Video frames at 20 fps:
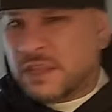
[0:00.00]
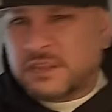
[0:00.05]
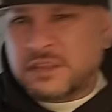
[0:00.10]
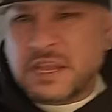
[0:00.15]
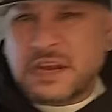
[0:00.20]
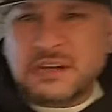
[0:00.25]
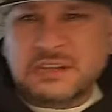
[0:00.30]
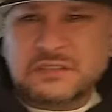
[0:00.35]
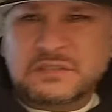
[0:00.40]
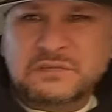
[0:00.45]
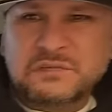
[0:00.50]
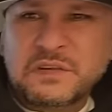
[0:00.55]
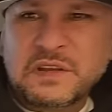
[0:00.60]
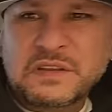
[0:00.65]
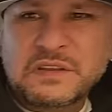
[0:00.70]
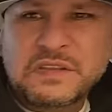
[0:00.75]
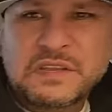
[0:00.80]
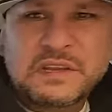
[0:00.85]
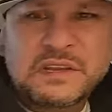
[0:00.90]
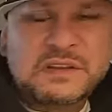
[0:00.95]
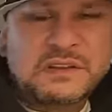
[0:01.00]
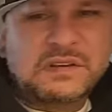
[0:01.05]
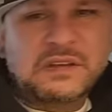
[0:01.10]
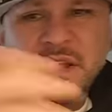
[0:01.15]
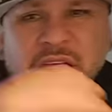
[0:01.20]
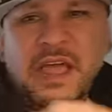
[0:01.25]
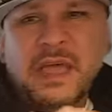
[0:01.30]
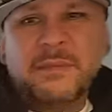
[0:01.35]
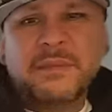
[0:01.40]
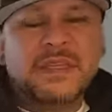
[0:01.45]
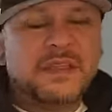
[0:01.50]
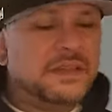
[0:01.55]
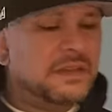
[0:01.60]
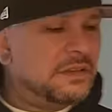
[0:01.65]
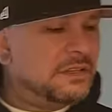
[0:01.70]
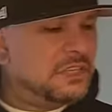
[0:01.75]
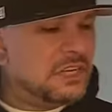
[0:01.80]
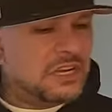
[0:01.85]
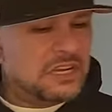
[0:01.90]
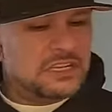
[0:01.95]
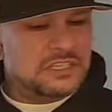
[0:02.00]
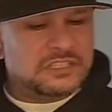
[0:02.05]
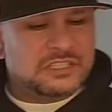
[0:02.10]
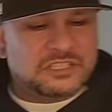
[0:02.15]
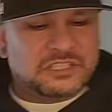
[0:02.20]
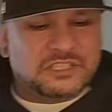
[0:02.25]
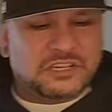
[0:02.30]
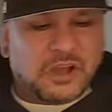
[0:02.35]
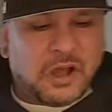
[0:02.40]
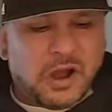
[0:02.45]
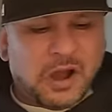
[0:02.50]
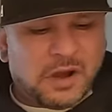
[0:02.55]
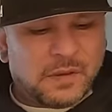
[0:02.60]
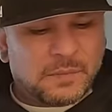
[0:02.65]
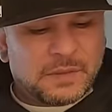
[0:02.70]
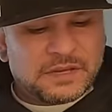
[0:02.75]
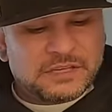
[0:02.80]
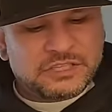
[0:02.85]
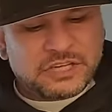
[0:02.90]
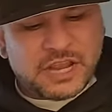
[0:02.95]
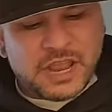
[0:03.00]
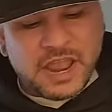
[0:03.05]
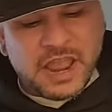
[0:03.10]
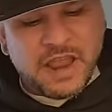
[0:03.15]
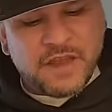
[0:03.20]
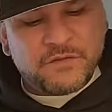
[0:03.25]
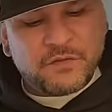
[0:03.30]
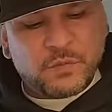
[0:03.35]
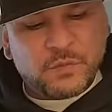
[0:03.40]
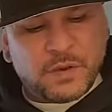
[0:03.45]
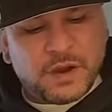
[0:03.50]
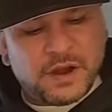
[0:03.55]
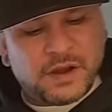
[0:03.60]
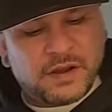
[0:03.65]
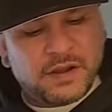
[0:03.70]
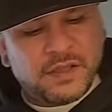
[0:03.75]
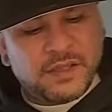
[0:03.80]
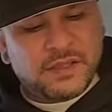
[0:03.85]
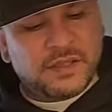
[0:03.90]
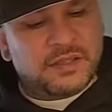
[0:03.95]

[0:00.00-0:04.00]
There's fucking, I mean, just garbage everywhere.